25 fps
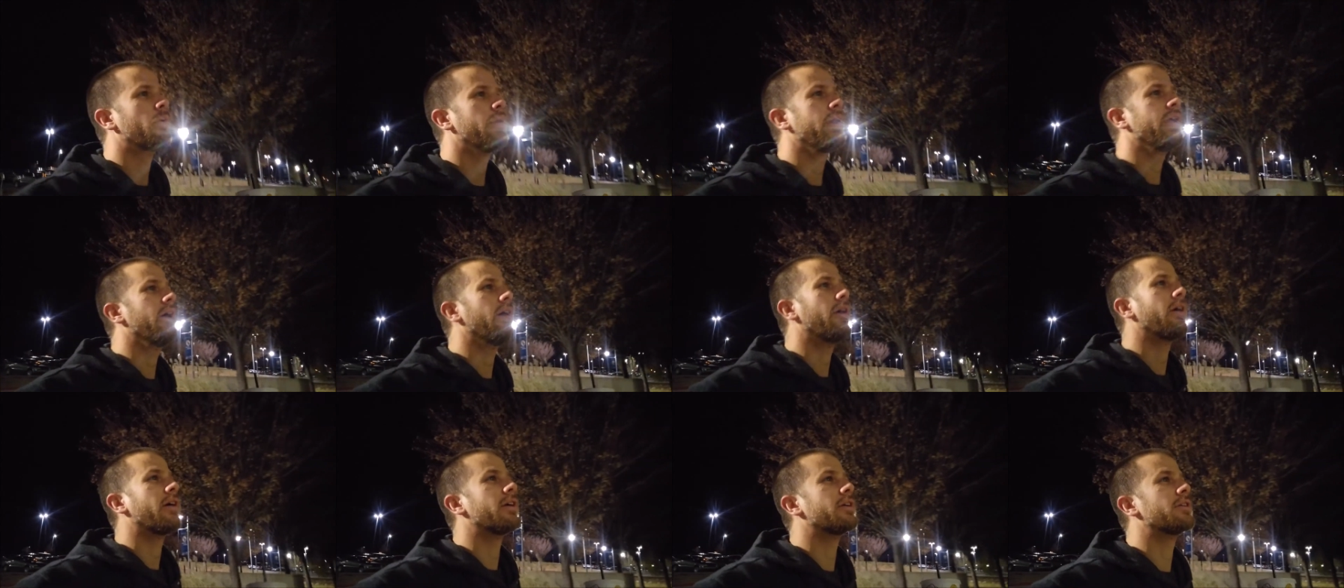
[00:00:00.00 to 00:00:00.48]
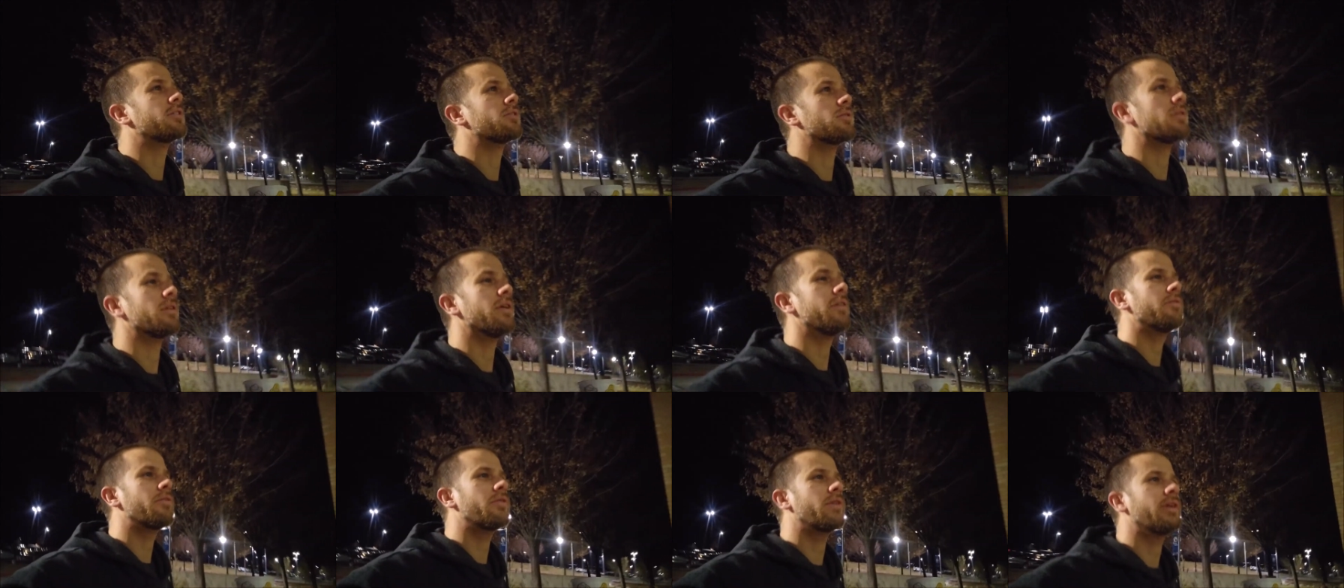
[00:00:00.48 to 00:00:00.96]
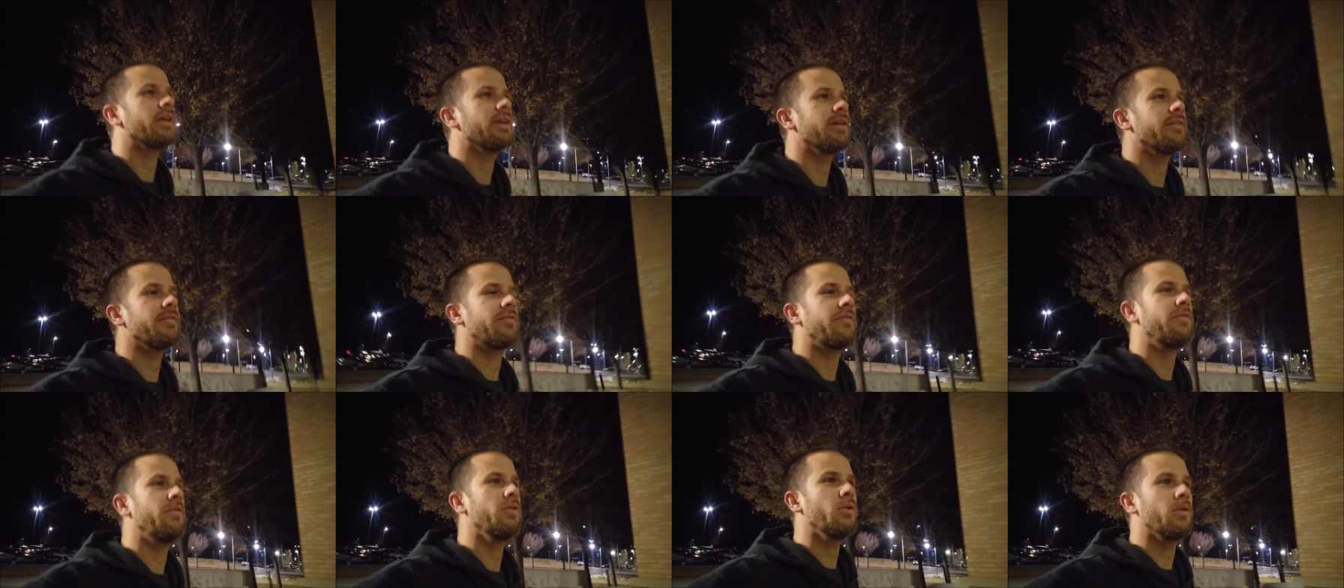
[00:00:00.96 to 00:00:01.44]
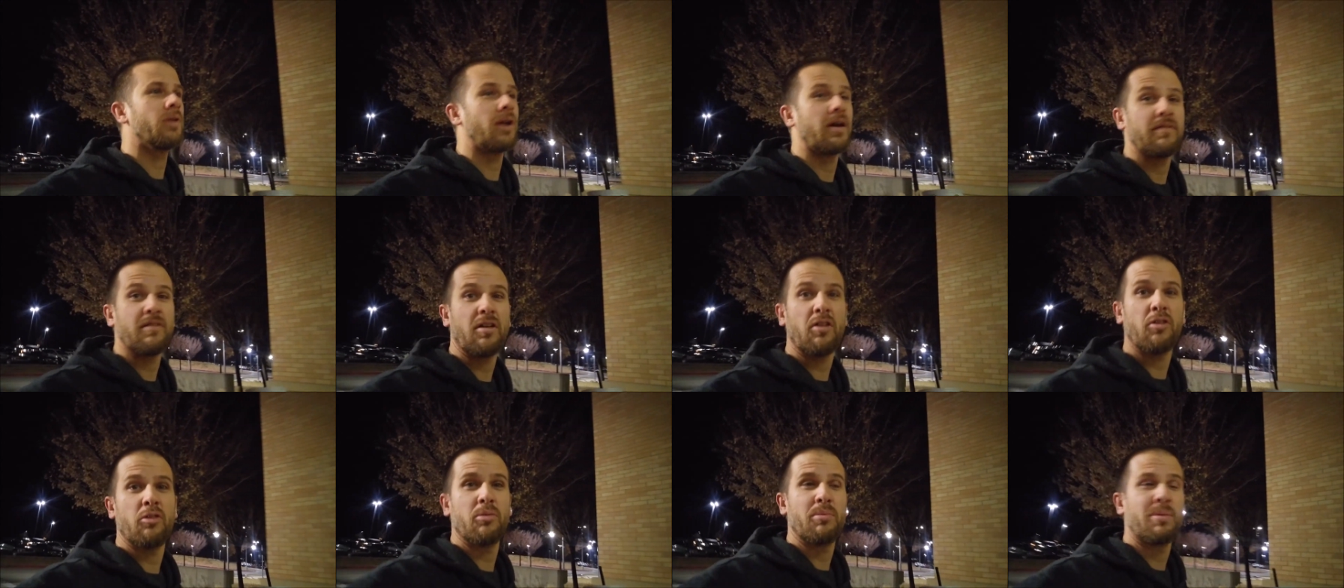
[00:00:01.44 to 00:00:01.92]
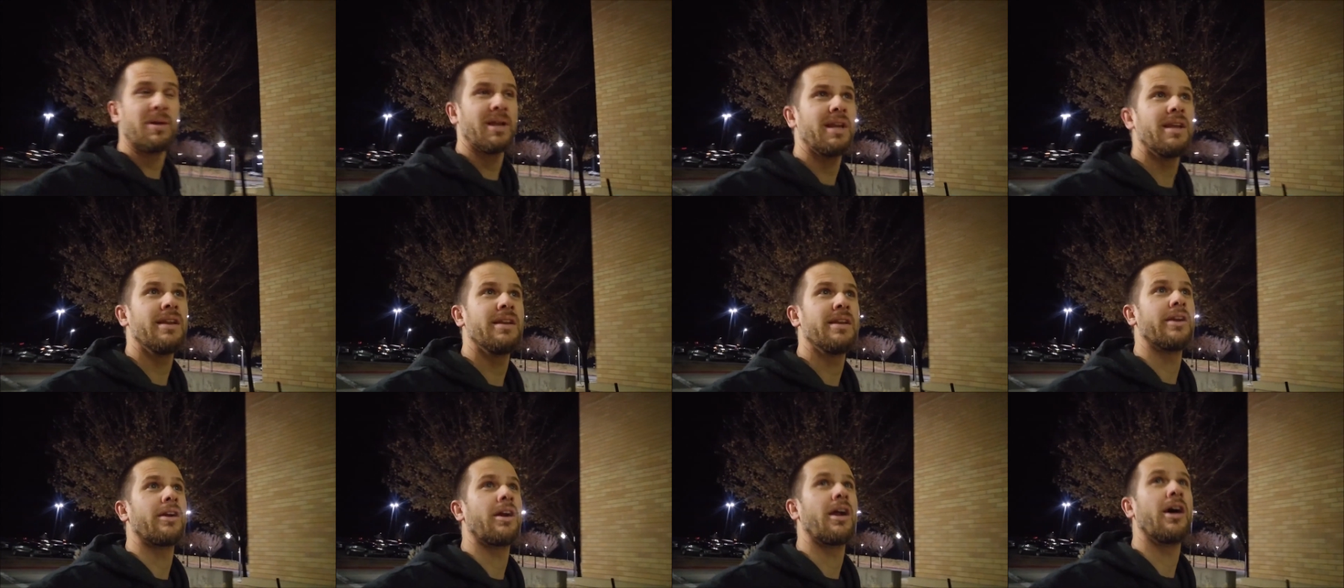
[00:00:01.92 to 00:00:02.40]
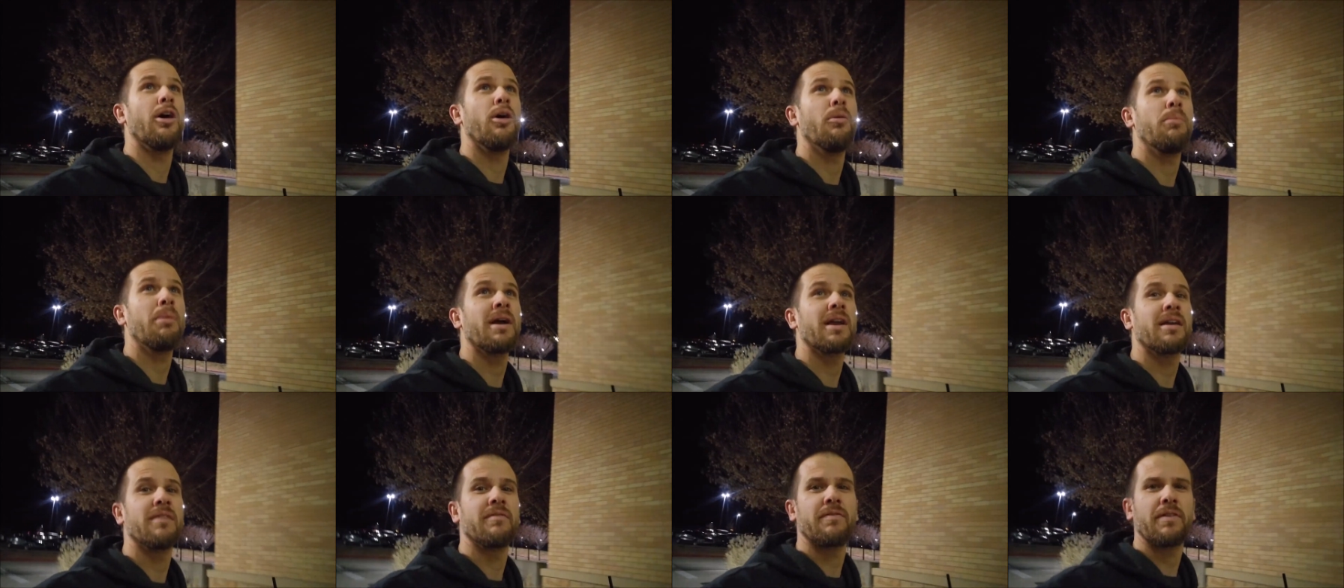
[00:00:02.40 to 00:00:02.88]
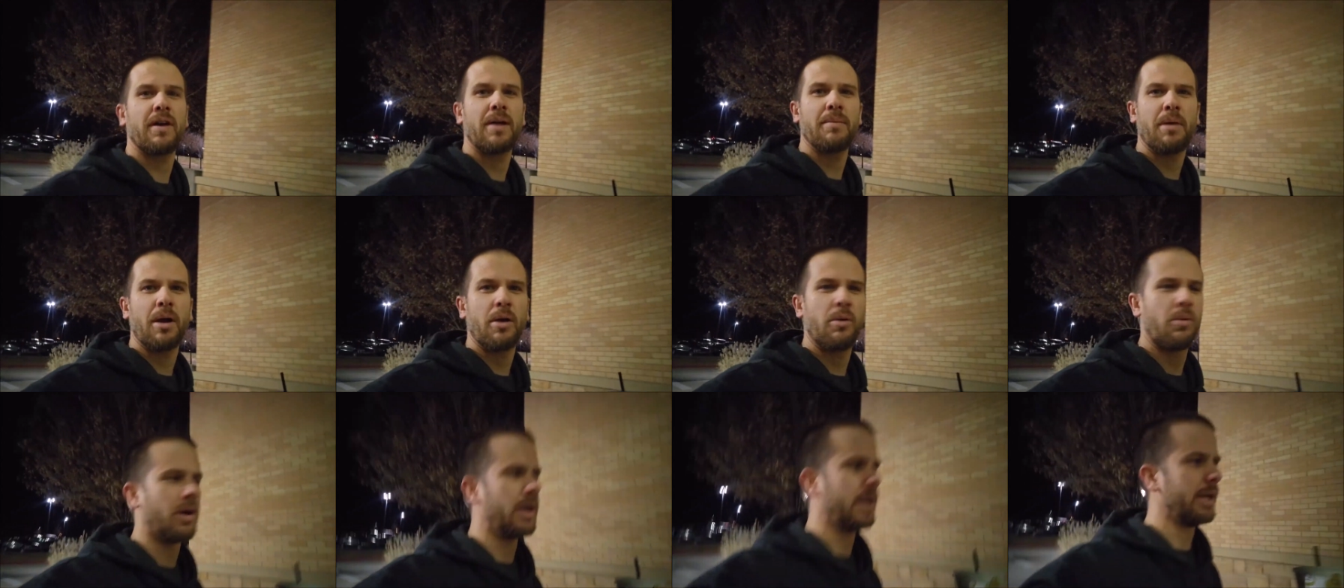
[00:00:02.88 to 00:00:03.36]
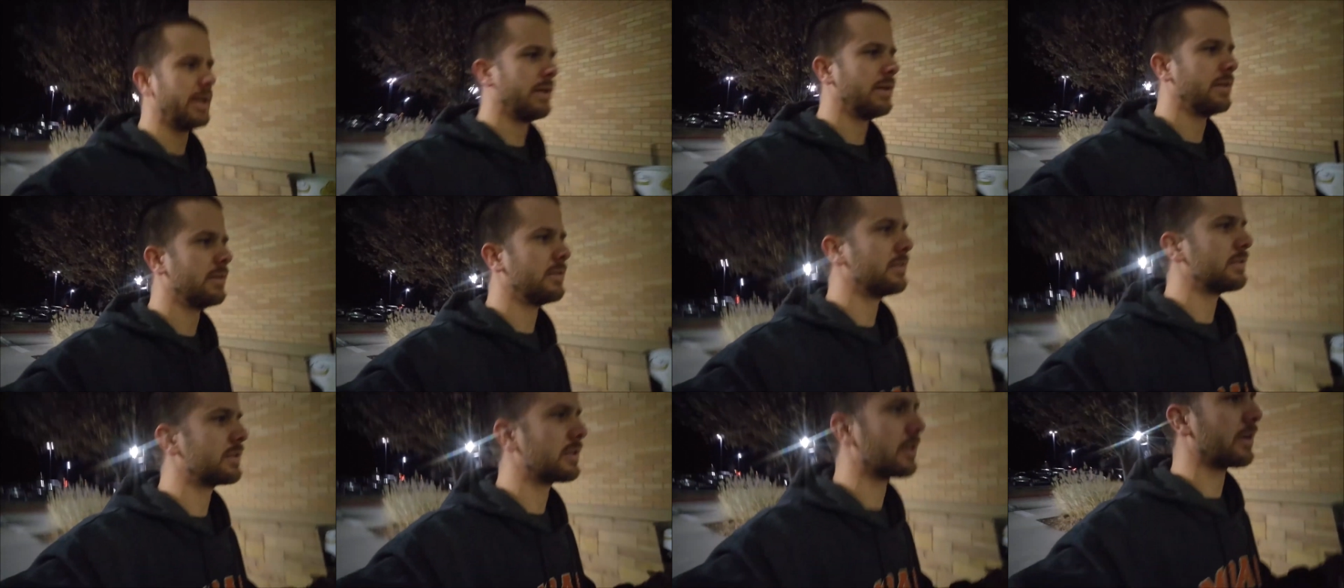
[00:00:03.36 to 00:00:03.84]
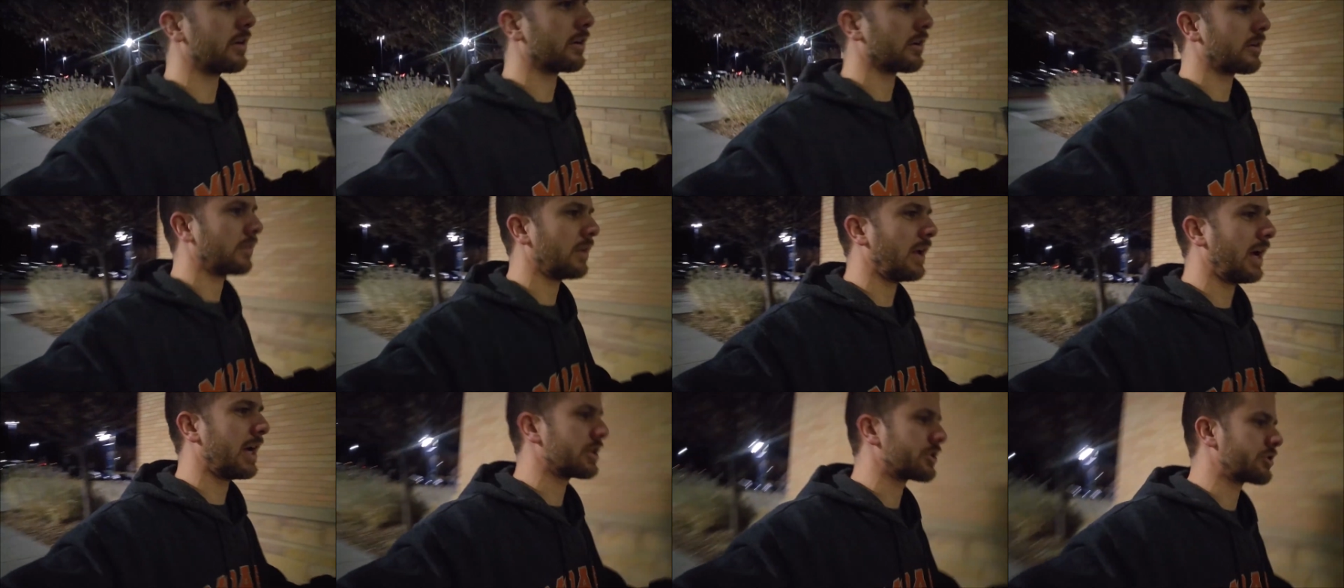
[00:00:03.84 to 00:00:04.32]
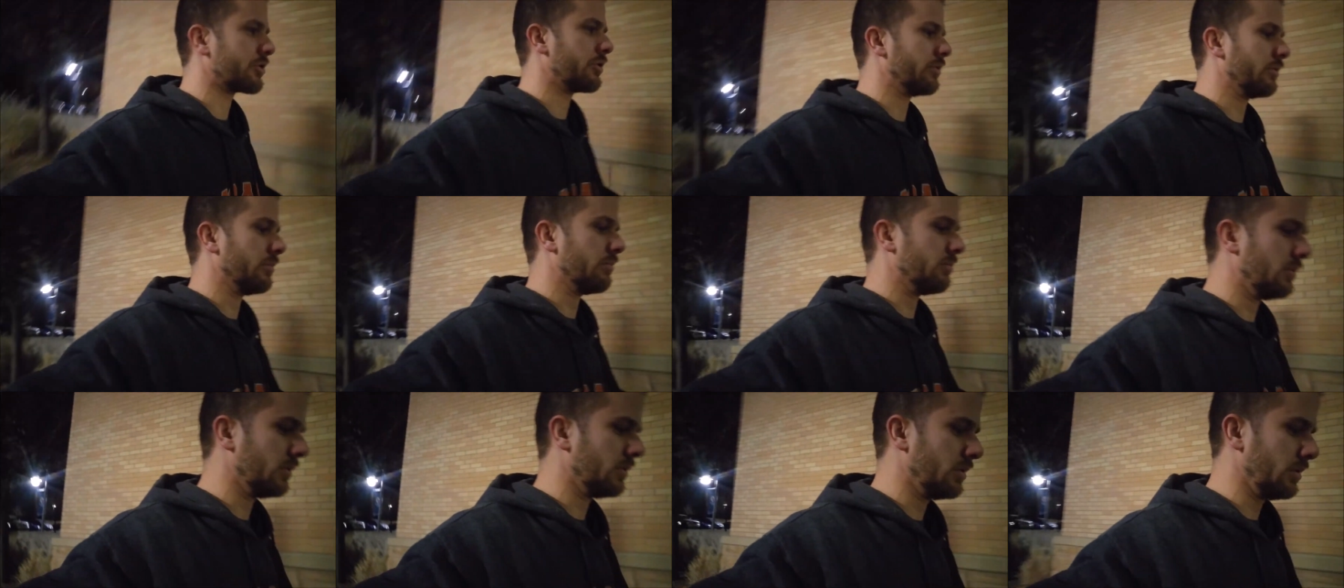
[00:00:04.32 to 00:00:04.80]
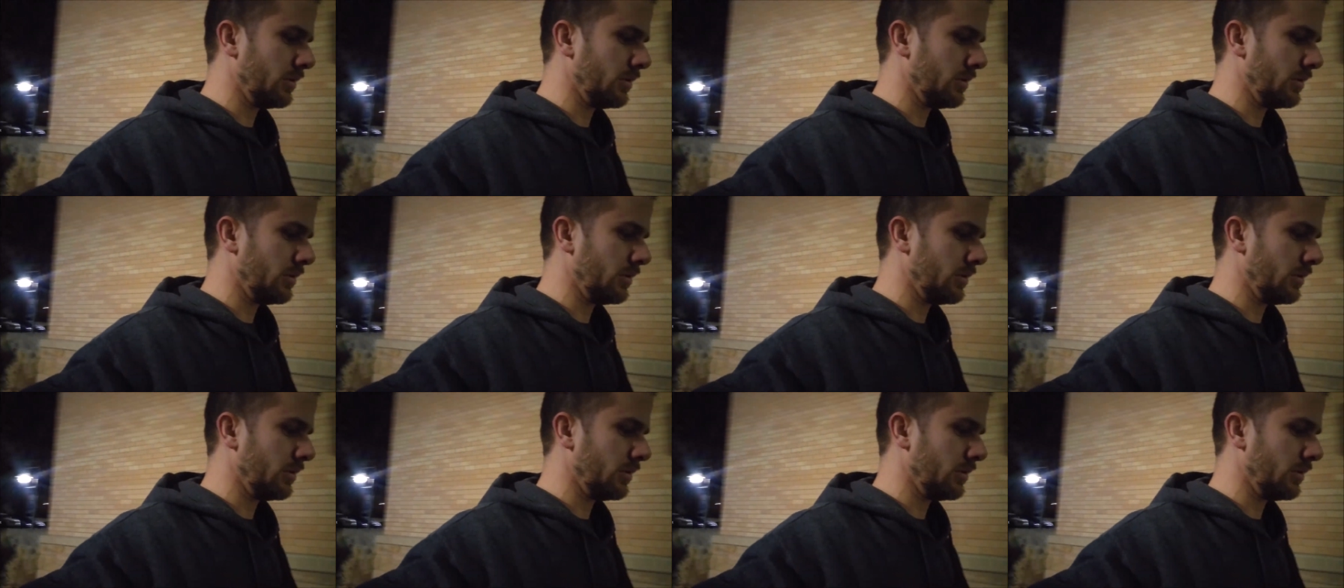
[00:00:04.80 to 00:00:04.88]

We are delivering food. I've never been in here. I hope I can find my way to the classroom.